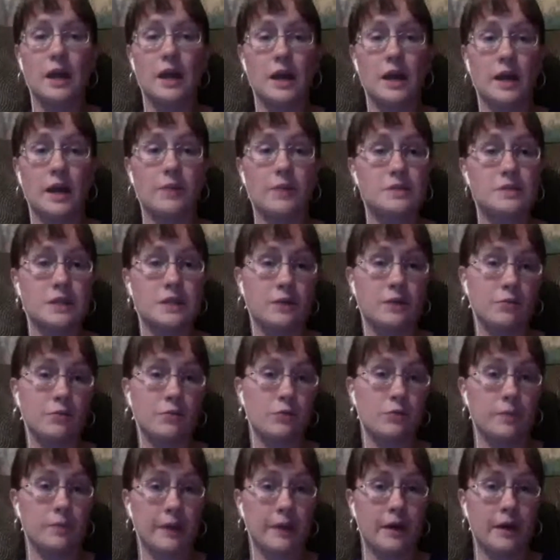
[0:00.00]
And I would say
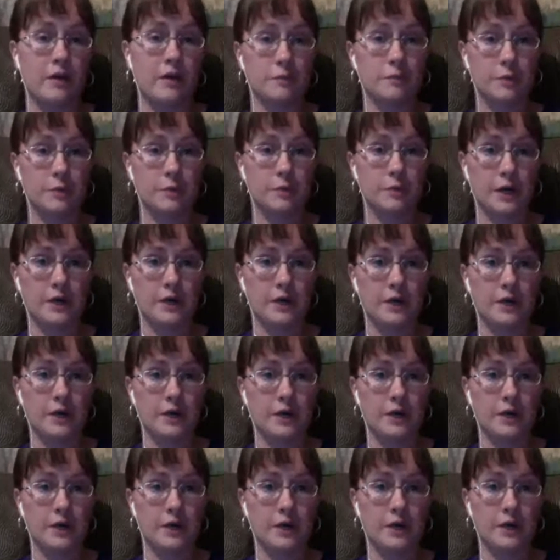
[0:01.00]
through the power of prayer as
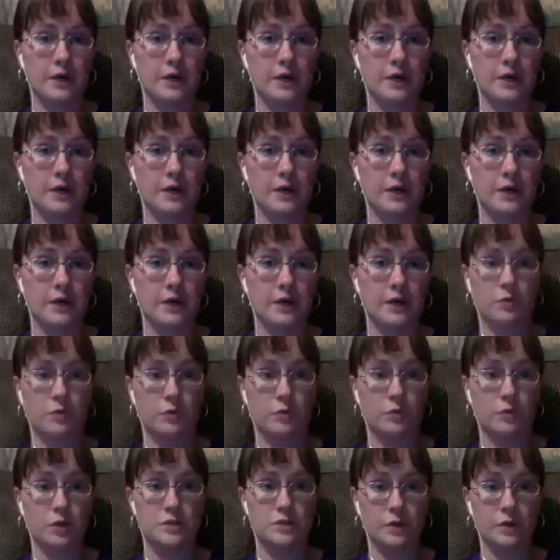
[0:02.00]
well, and the power of your
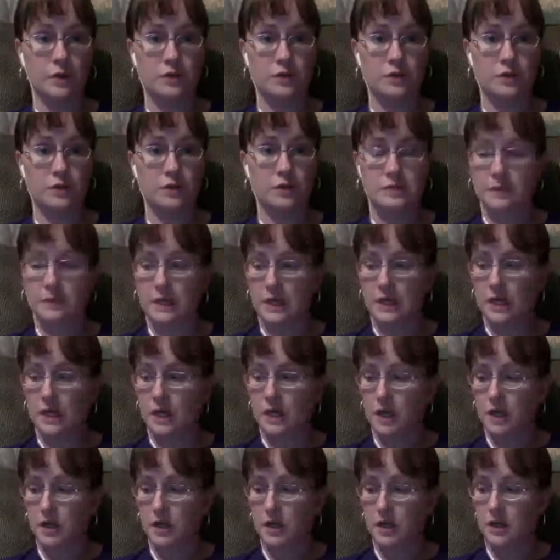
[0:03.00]
words, what you
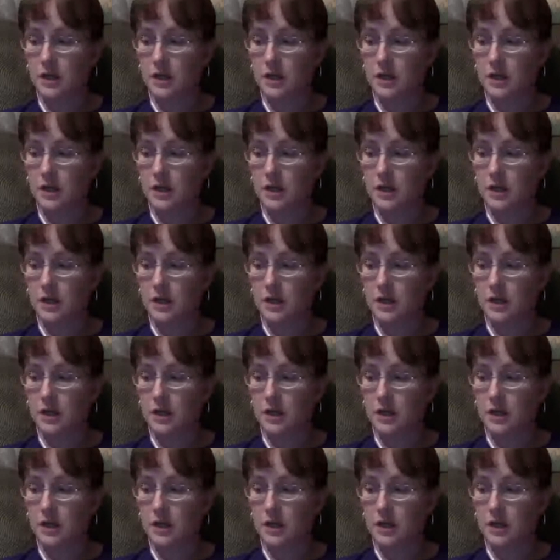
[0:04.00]
speak.